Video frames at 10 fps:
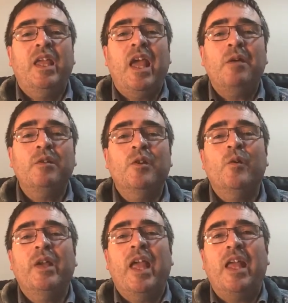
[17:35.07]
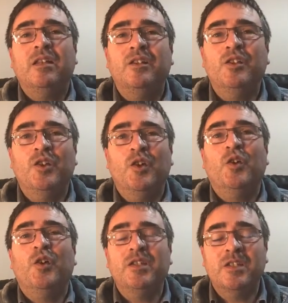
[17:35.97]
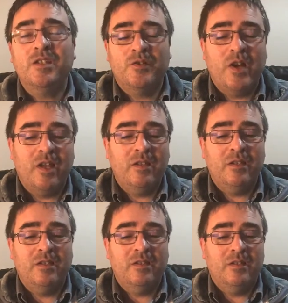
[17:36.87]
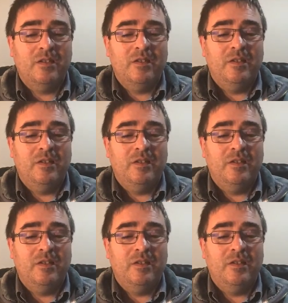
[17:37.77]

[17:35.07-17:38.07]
but they kept going in God's strength.